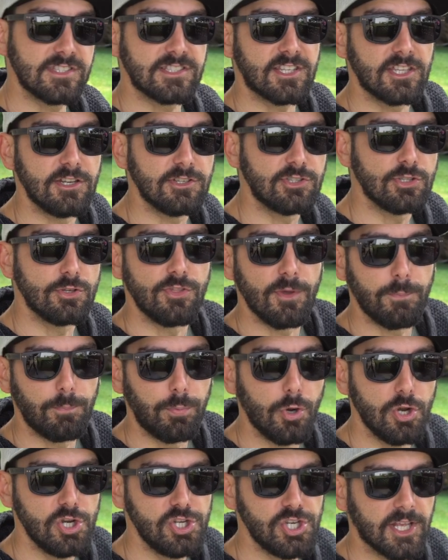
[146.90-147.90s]
that's gonna do the
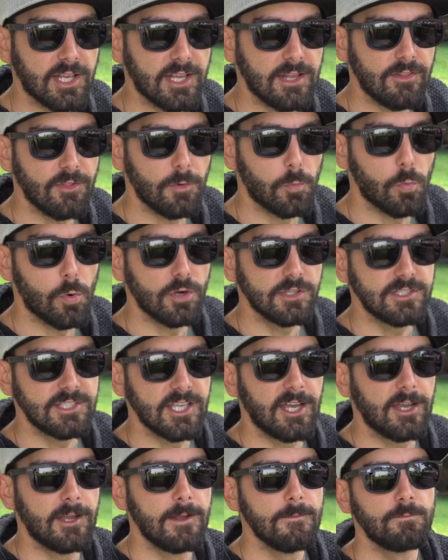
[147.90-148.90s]
pushing in the
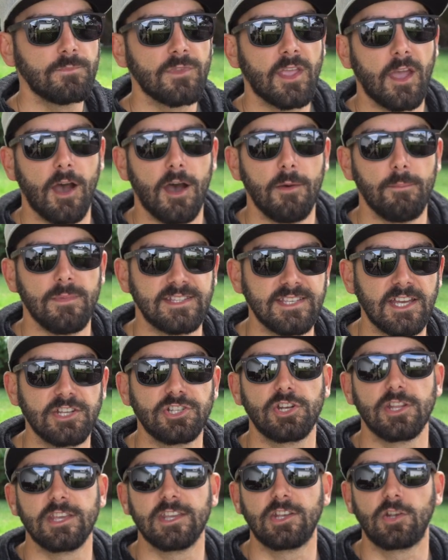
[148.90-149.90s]
water, it's
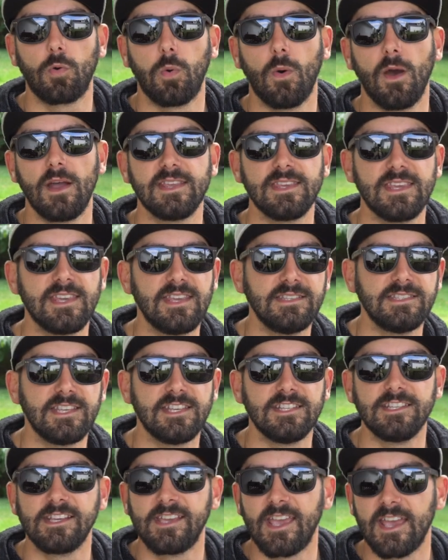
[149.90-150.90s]
actually quite
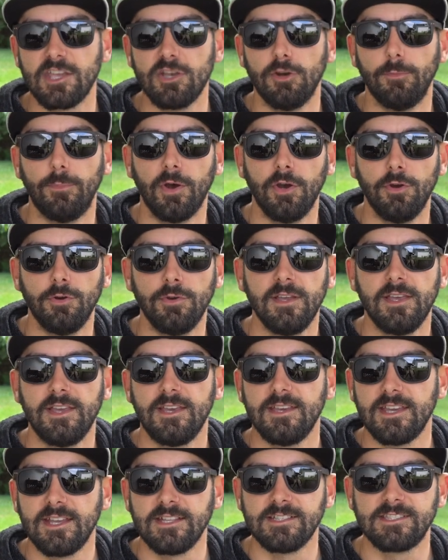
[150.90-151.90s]
easy to get your boat
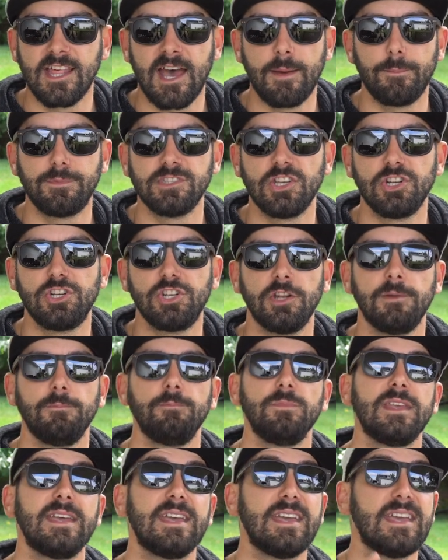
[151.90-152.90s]
into that position
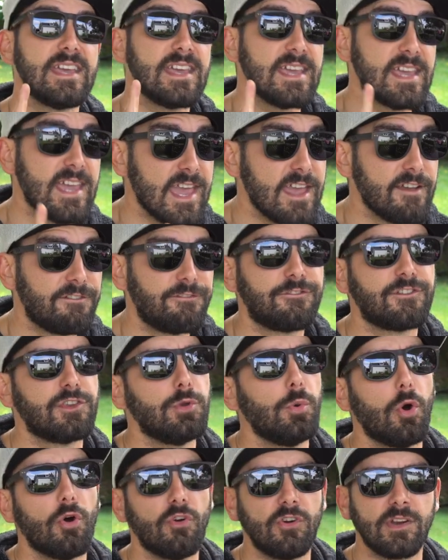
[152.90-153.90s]
if
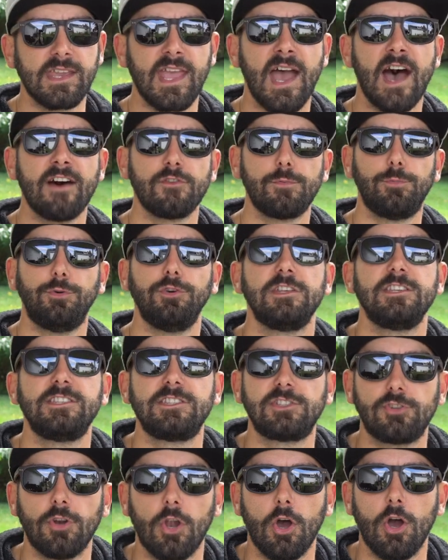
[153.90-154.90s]
you already have a pretty
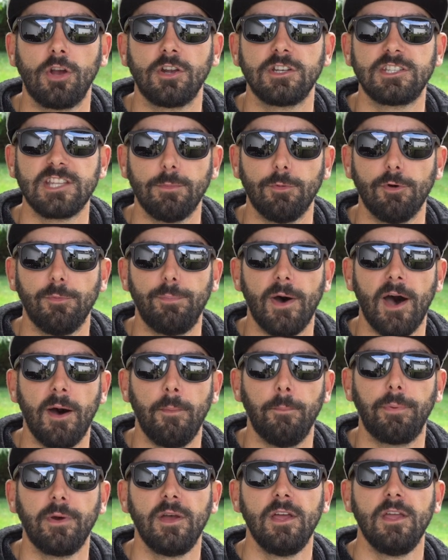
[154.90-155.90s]
strong double
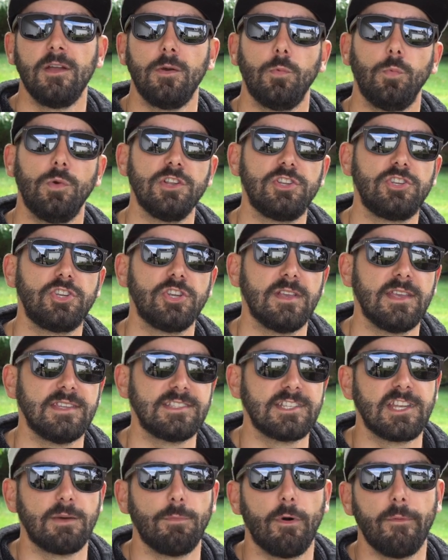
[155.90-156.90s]
pump, which
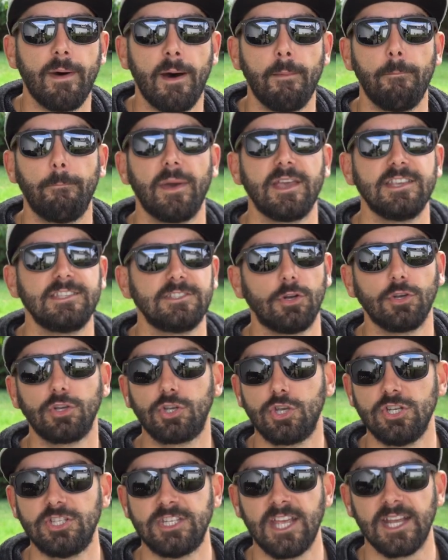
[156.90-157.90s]
is a double pump based on
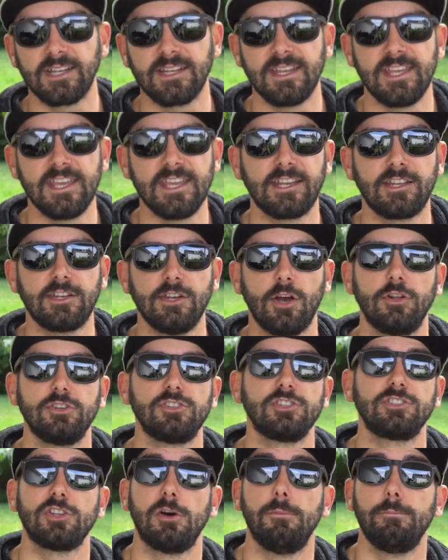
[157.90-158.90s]
good technique, not
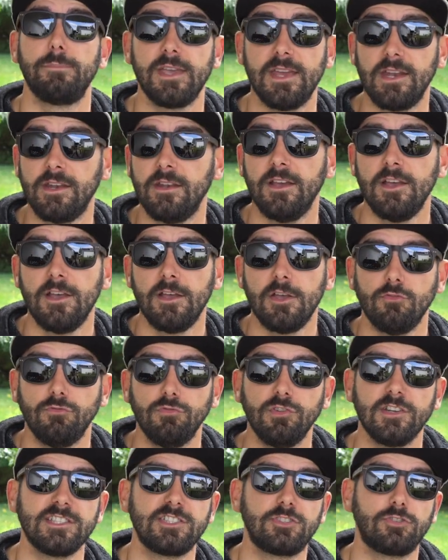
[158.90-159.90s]
just on being
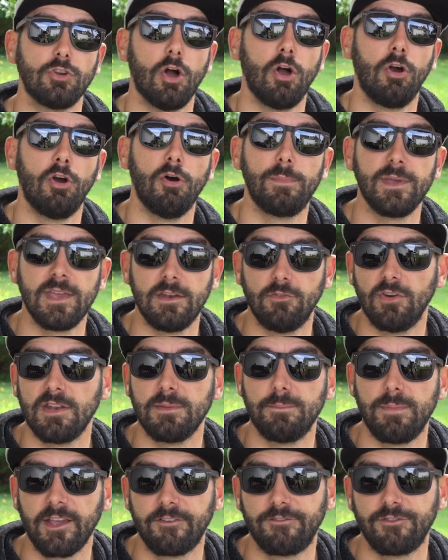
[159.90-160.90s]
really strong or being really
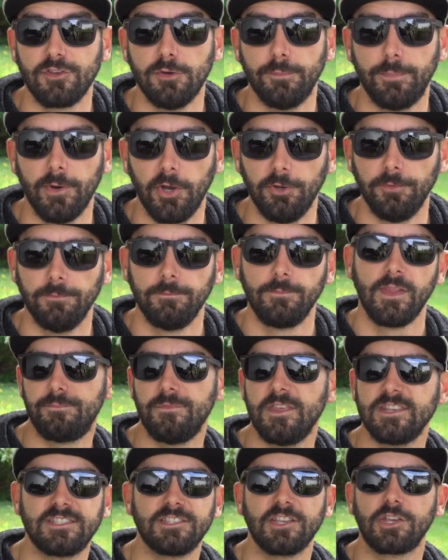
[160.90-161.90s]
big for your boat.
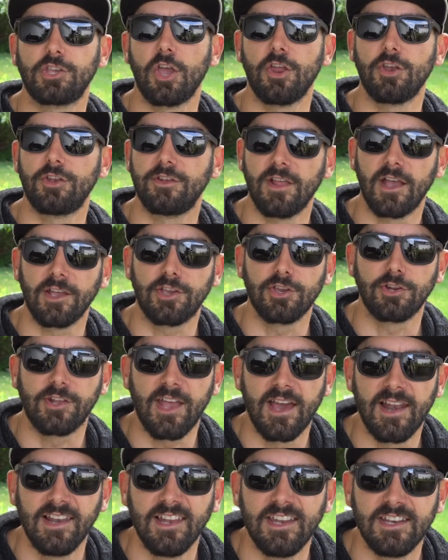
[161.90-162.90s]
This is a good
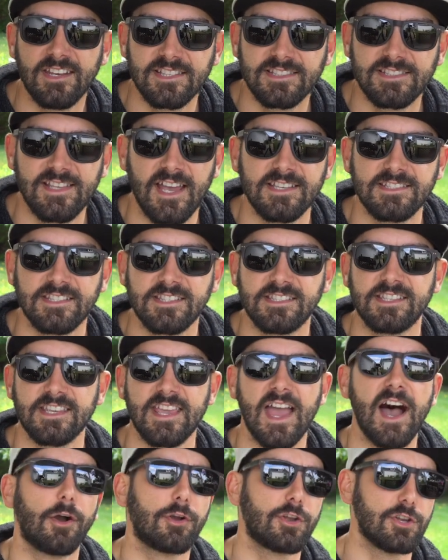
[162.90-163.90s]
kind of litmus test to see
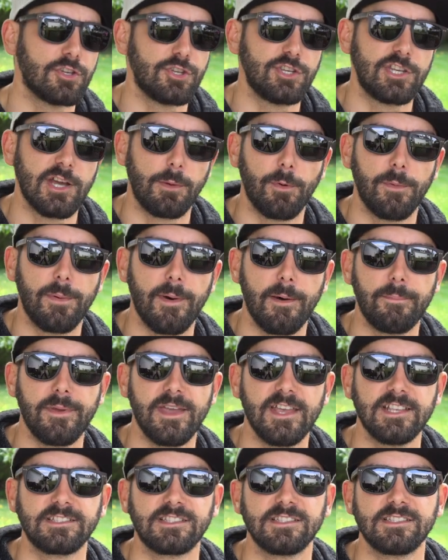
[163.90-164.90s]
how good your double pump
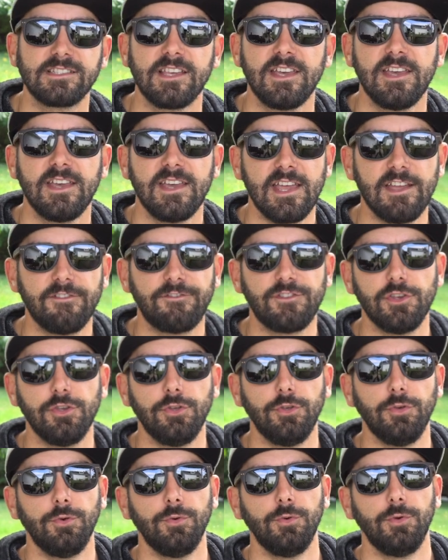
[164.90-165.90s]
is, because if
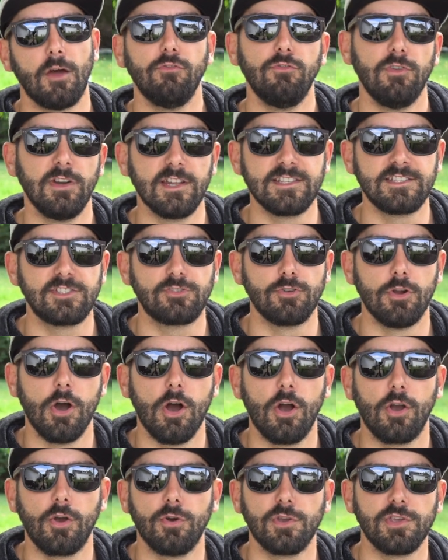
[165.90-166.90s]
you are really
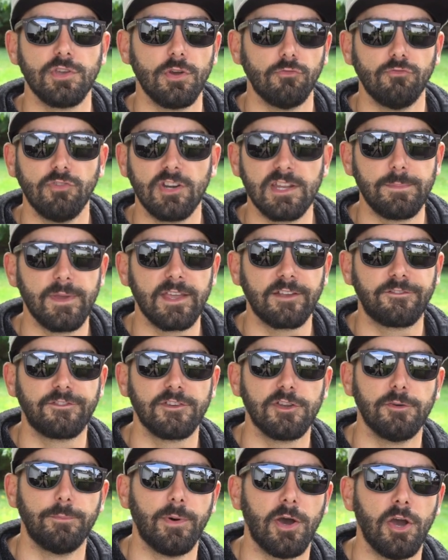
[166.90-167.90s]
strong or you're really big for
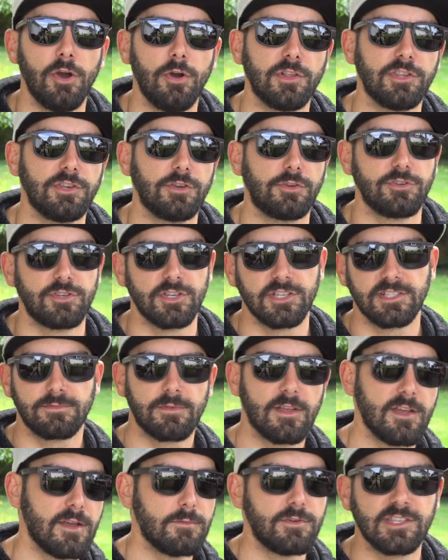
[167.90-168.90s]
your boat and you can just
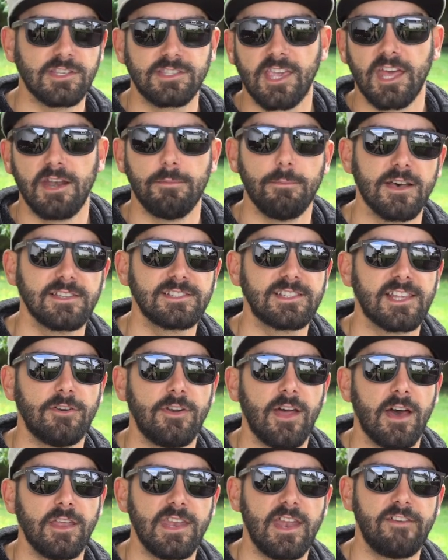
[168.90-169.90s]
kind of muscle it
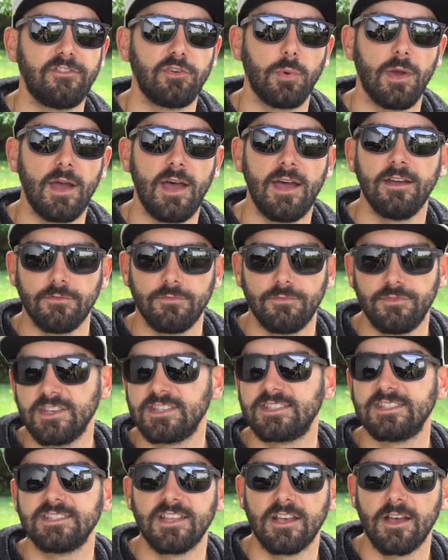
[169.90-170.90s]
around everywhere,
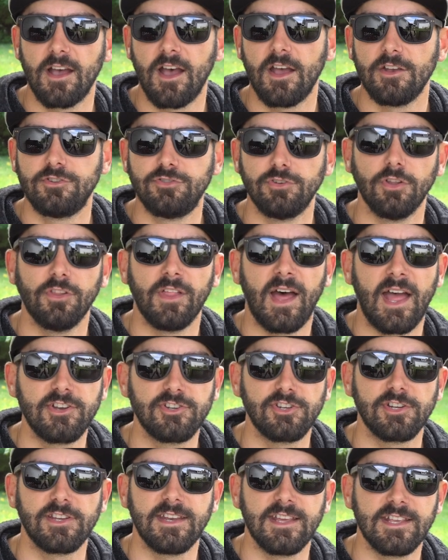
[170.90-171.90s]
this is a drill that
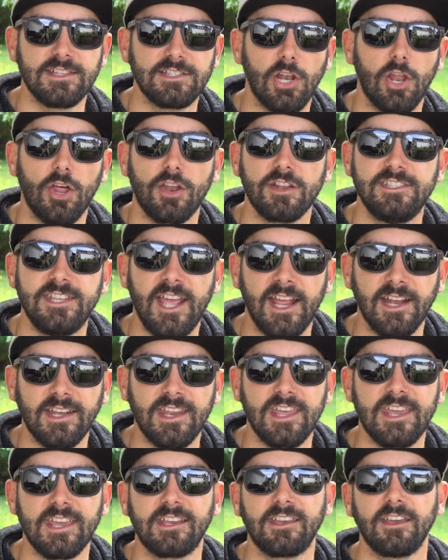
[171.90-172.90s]
actually needs a lot of
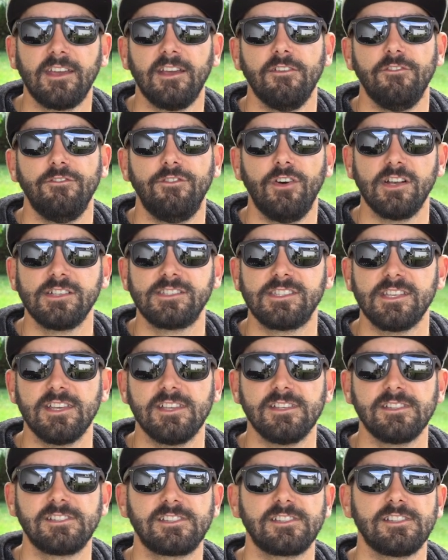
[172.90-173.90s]
technique
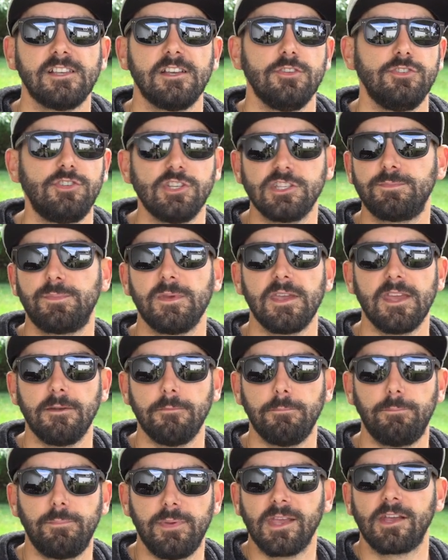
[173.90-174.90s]
versus just
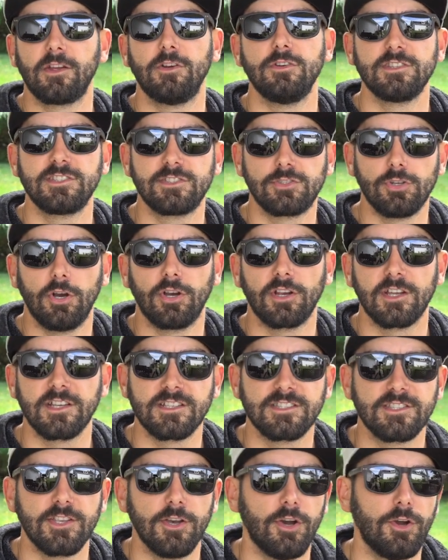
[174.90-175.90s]
being bigger and stronger.
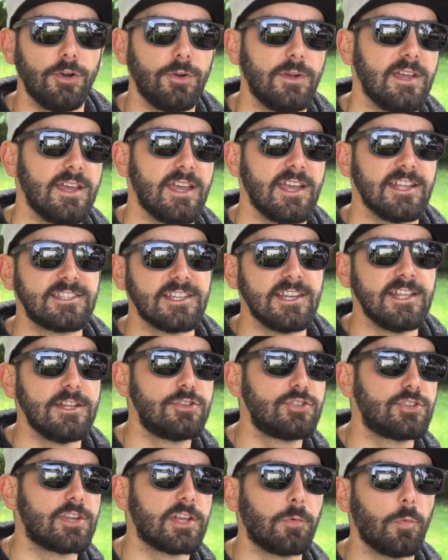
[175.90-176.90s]
So it's an
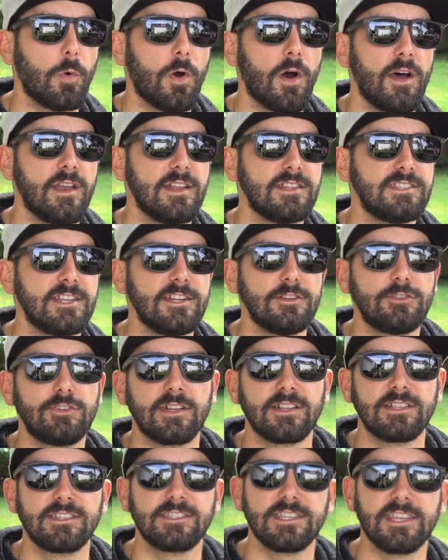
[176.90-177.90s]
interesting one. It's
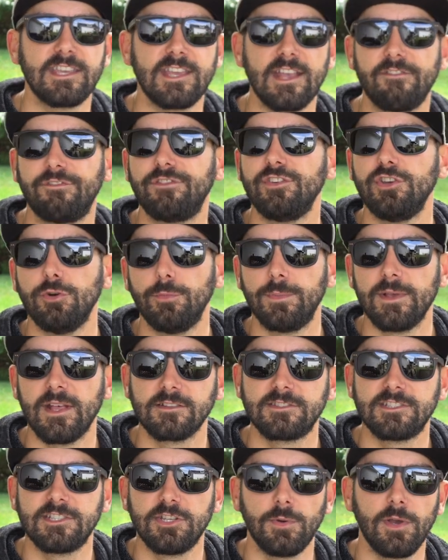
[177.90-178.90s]
interesting to see if you'll be
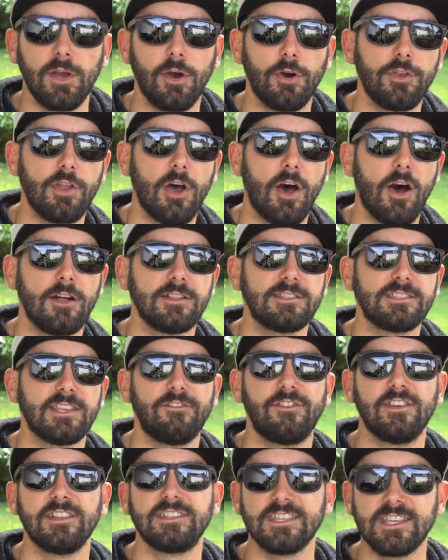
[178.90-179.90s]
able to do it or not,
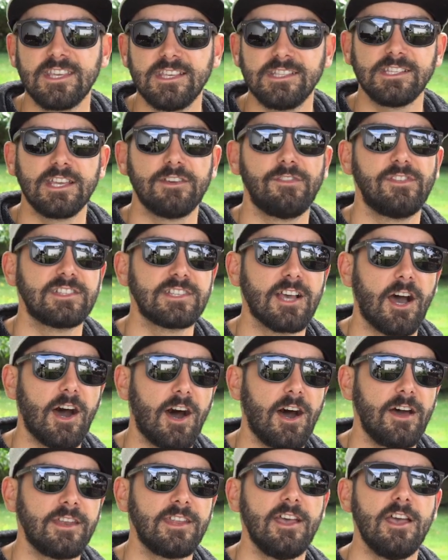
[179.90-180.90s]
if it's easy, if it's
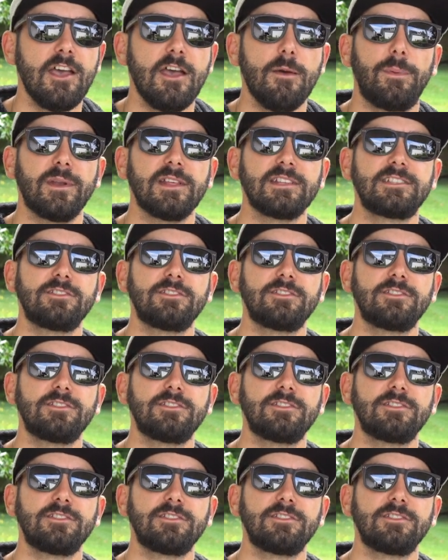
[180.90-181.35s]
hard, but